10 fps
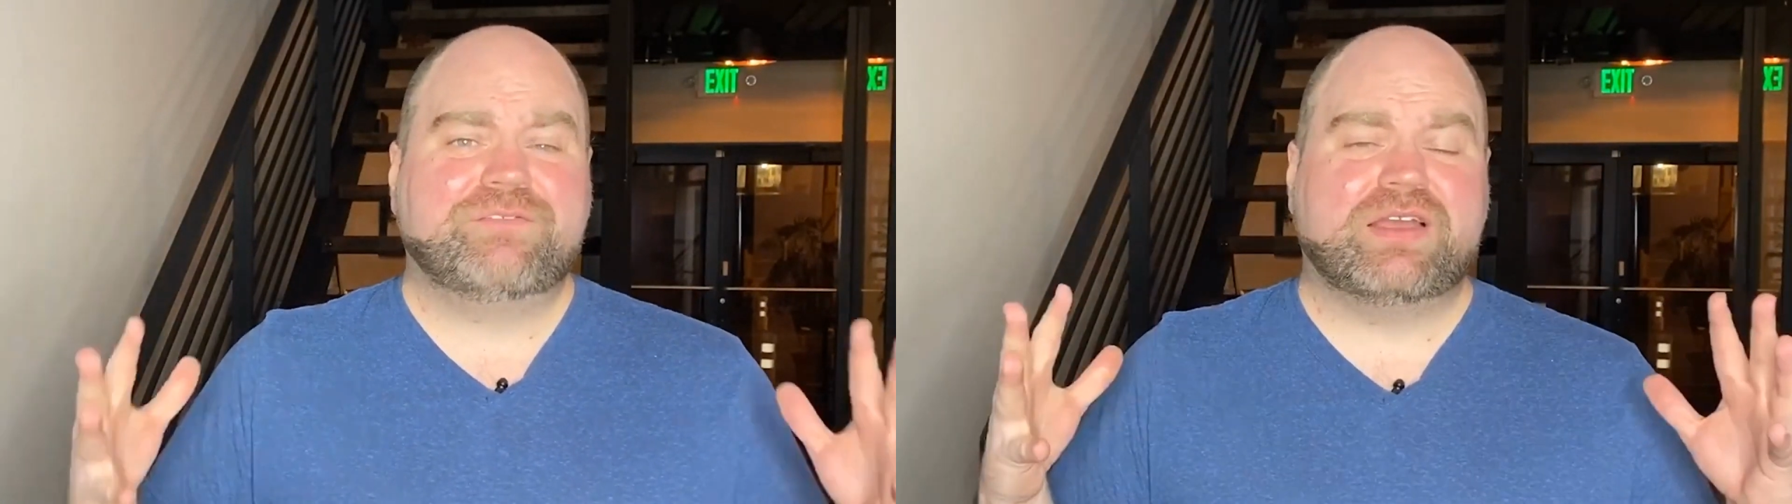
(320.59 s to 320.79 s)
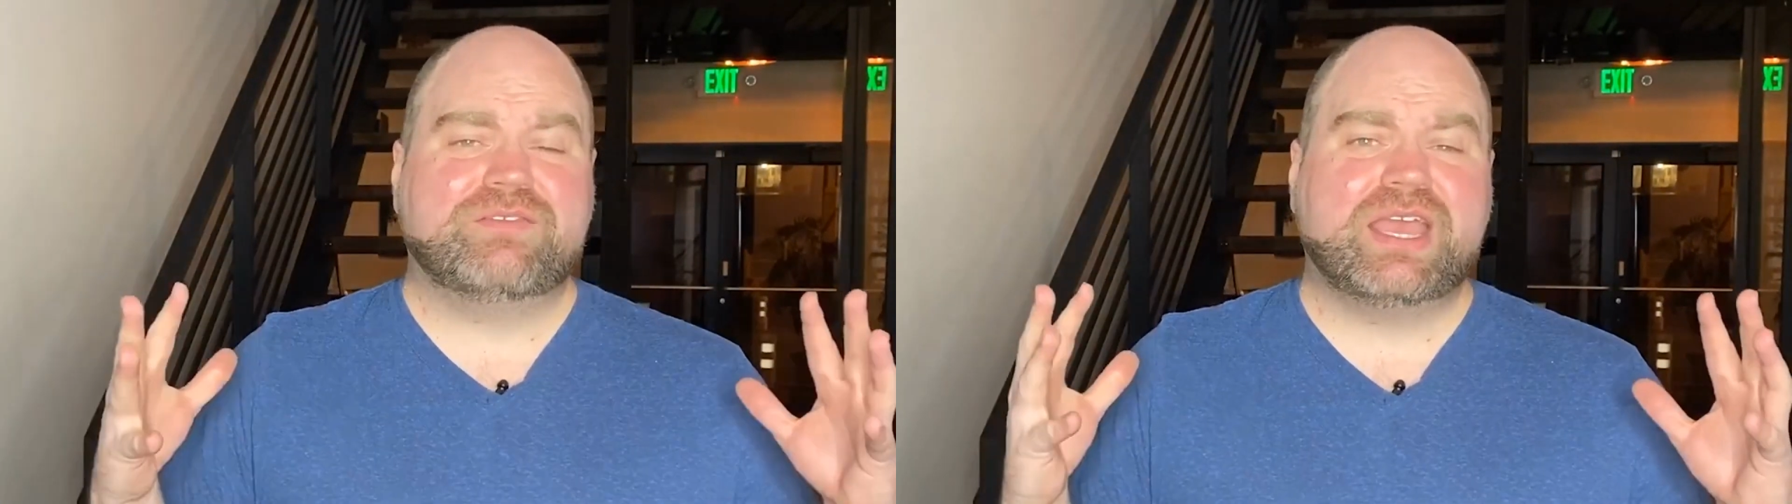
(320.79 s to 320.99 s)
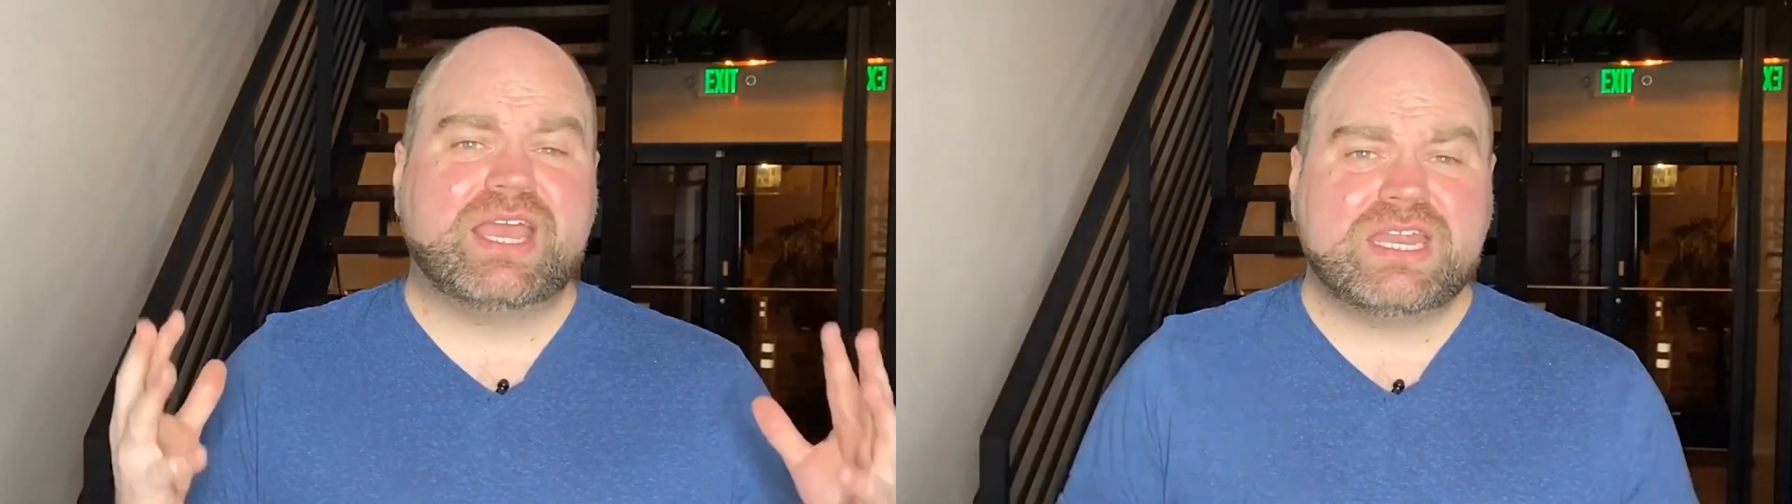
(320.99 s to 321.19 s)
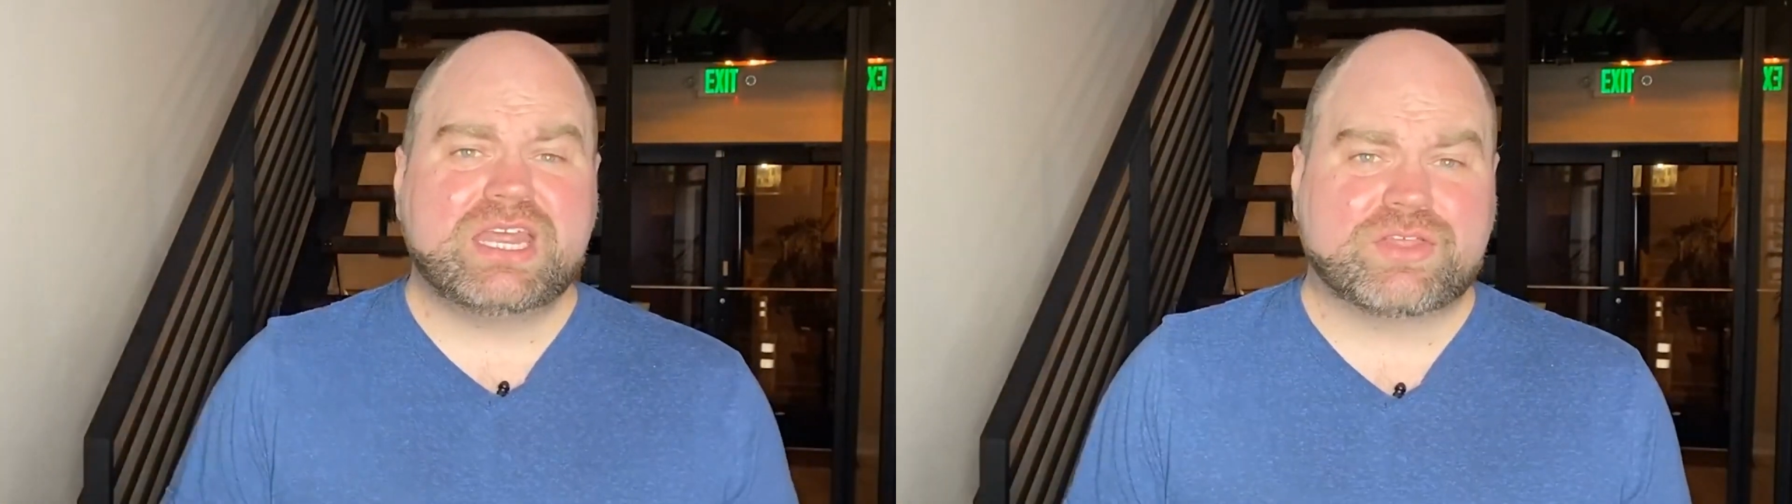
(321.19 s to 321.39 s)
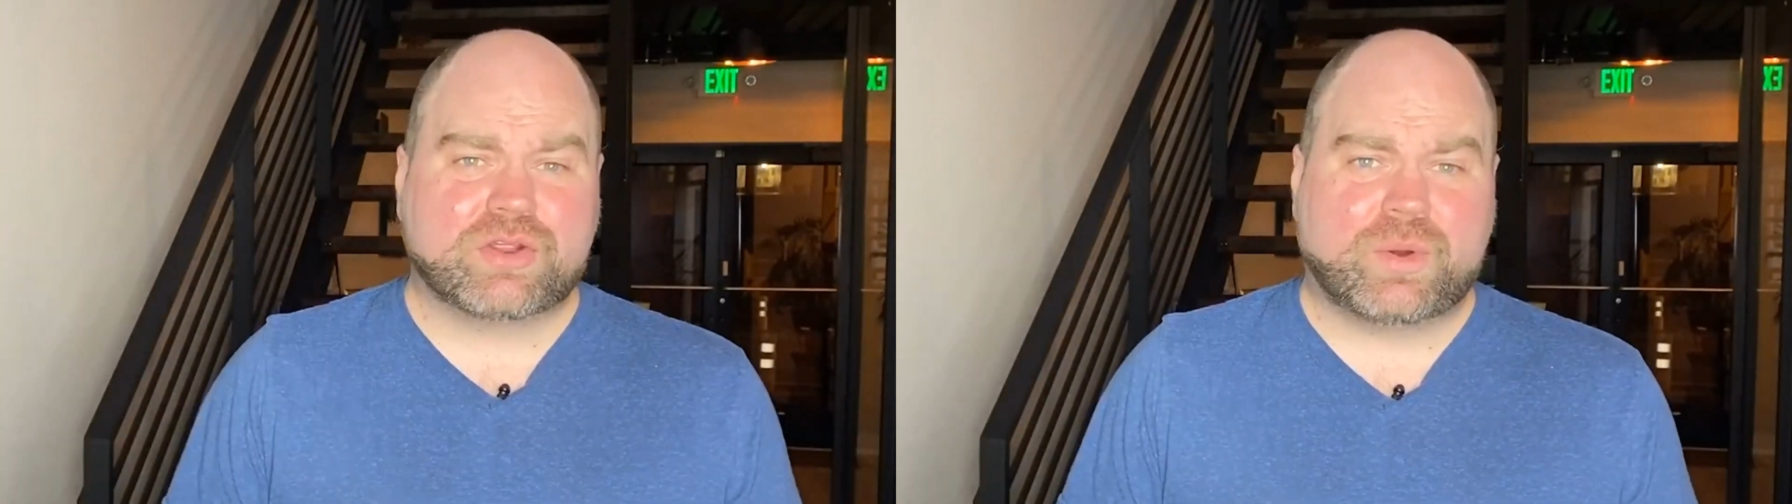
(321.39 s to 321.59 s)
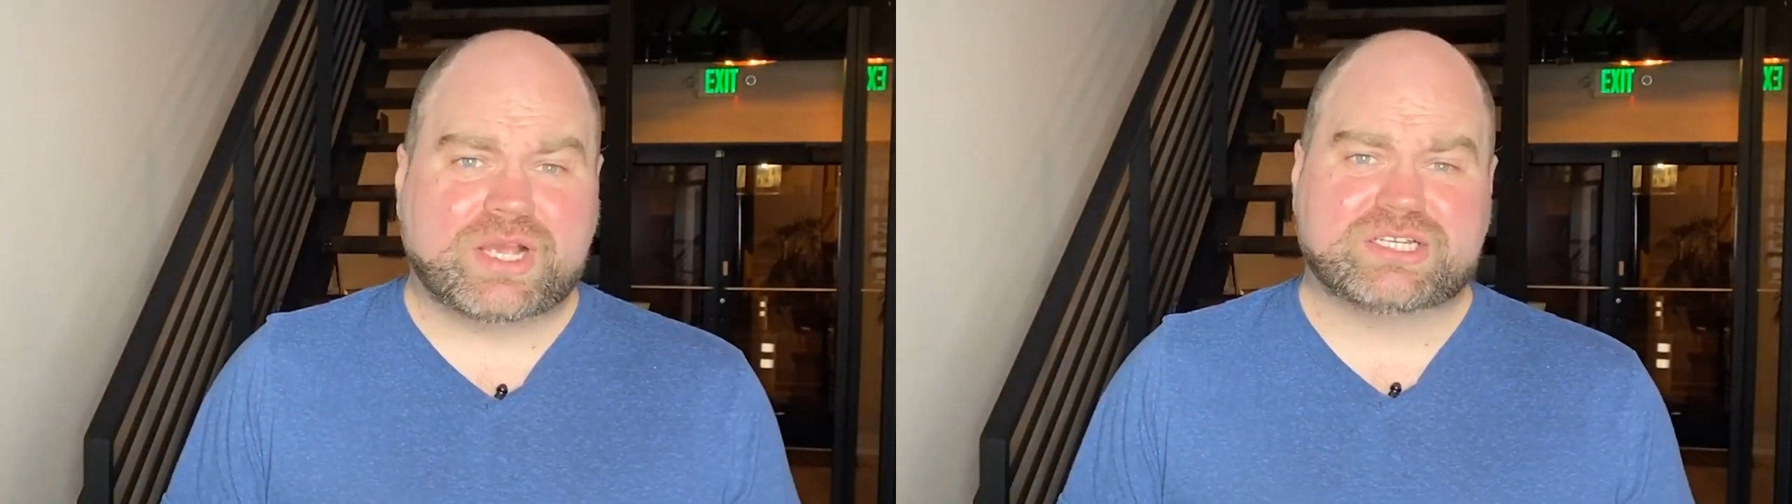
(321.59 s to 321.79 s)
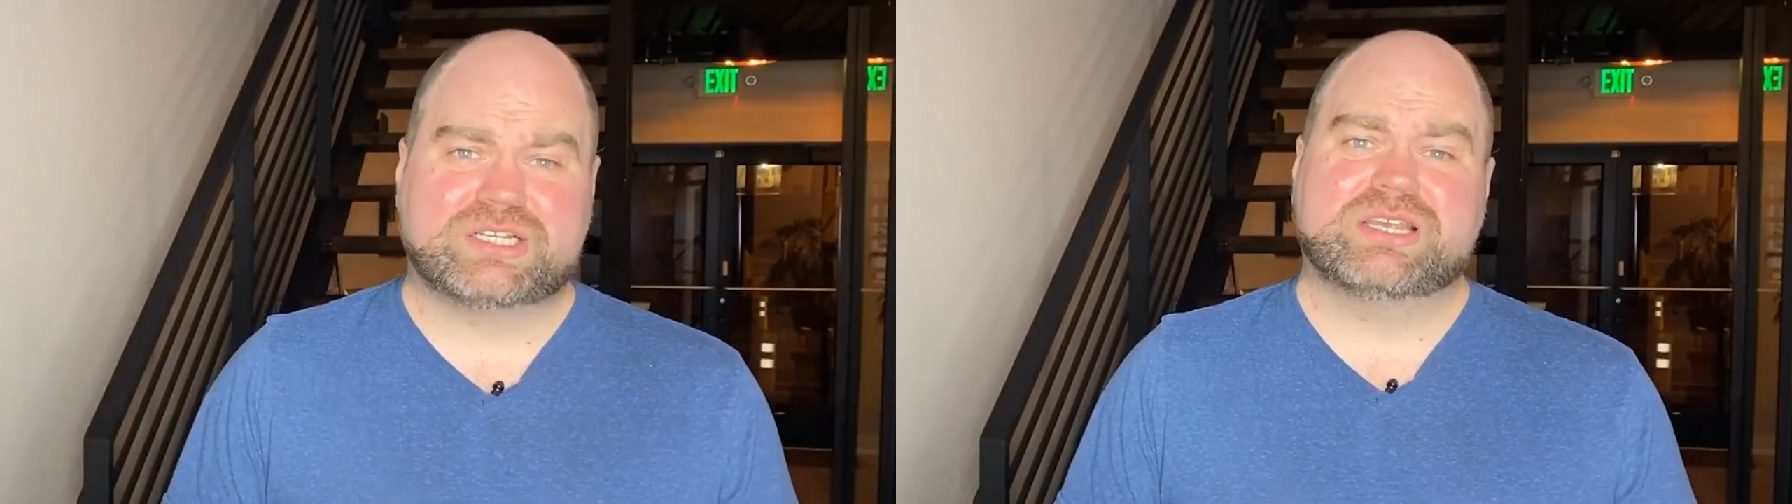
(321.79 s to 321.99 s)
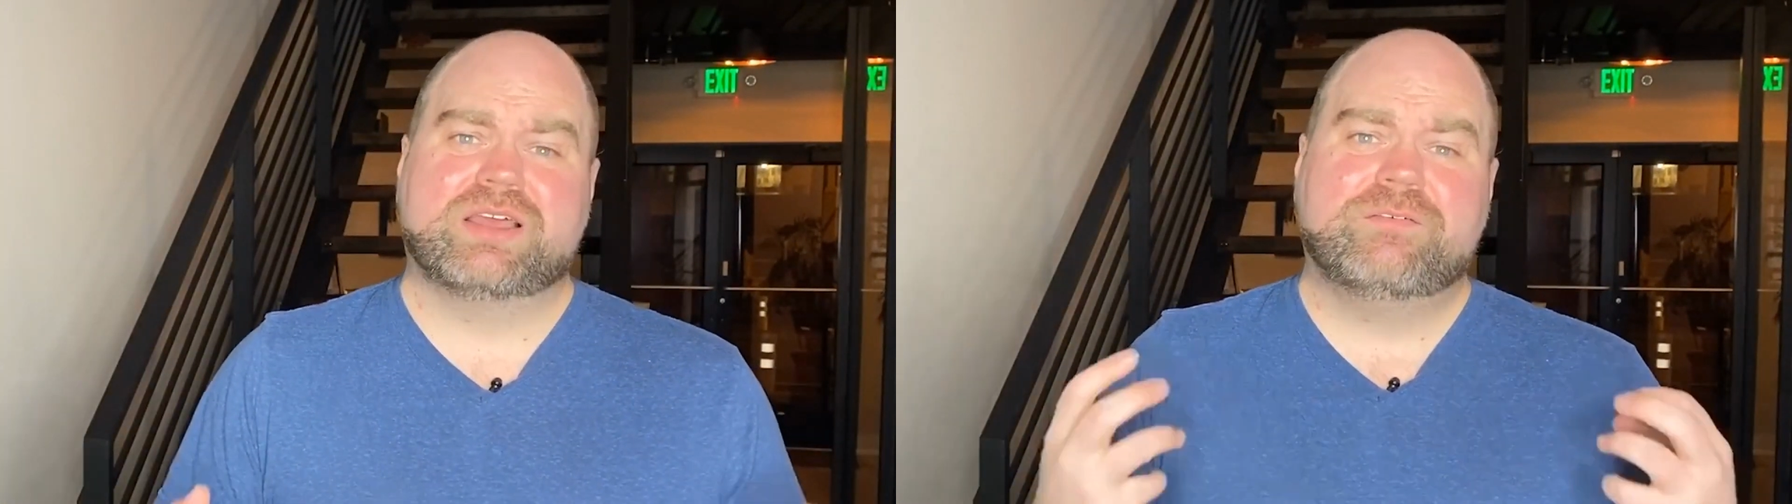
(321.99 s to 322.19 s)
If you have any other
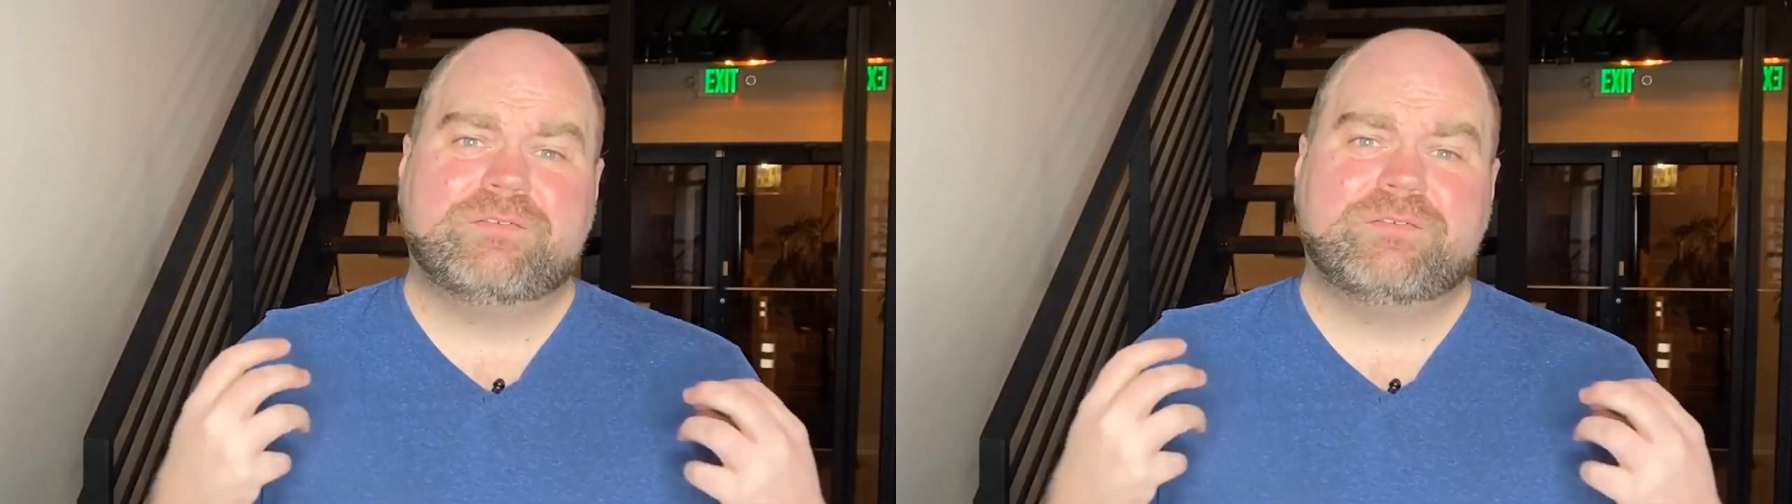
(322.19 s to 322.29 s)
questions,